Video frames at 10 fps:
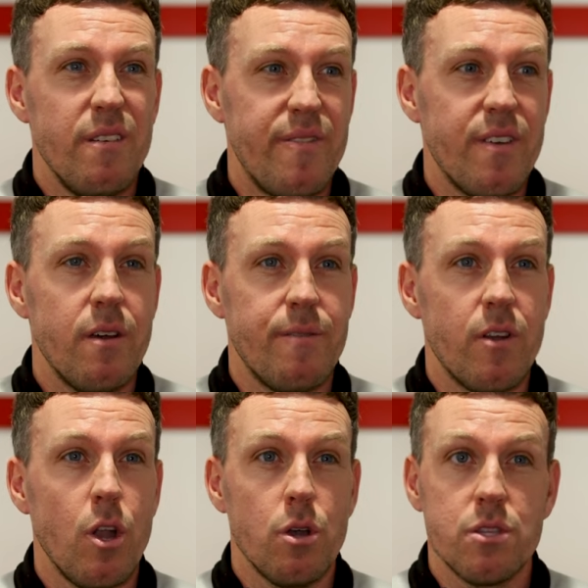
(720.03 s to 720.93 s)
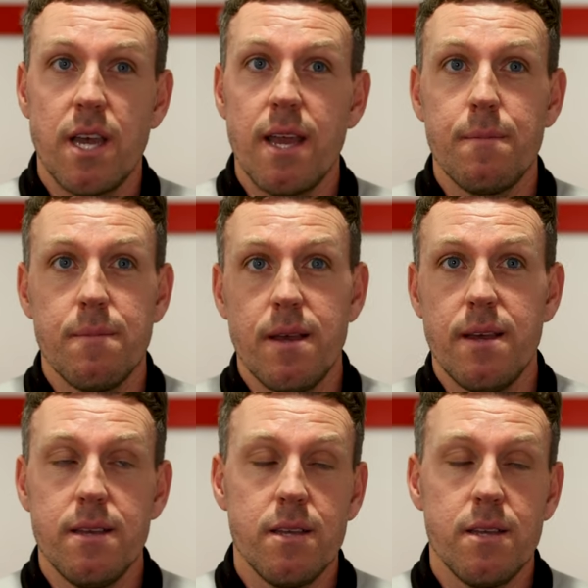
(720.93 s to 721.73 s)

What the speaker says: for a long time,